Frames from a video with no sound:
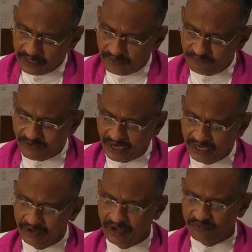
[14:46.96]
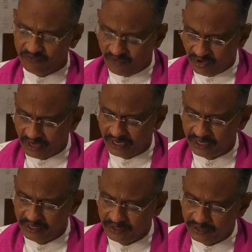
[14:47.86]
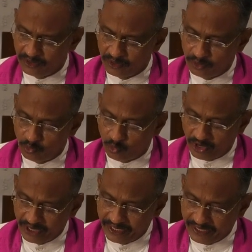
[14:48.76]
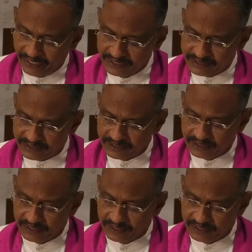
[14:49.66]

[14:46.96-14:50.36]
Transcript: Five have fallen, one is,